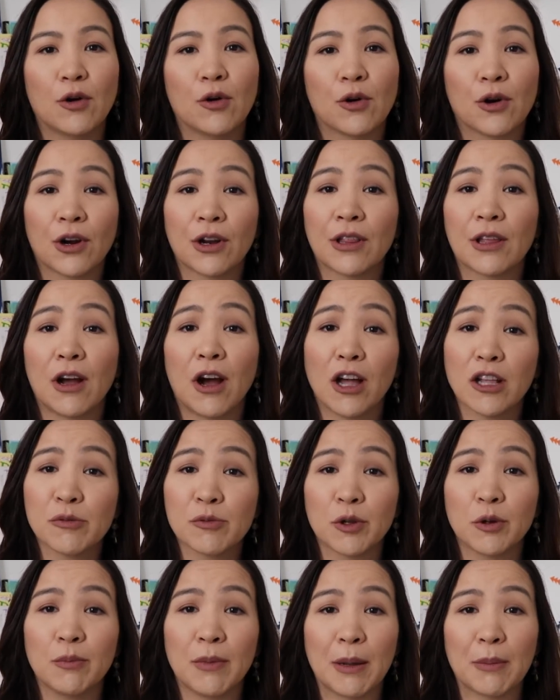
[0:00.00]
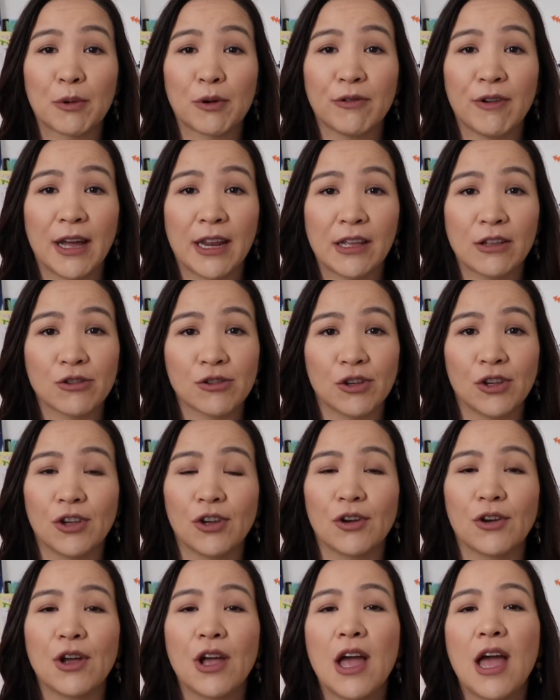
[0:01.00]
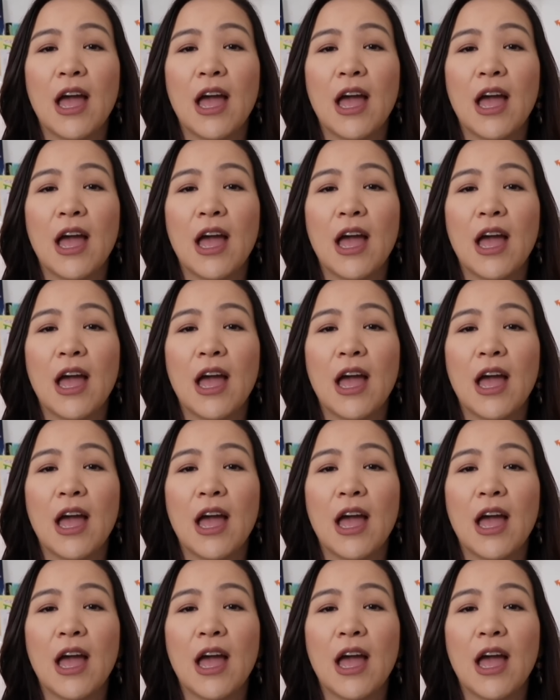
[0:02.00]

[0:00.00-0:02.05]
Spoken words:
or the hospital may provide it to you.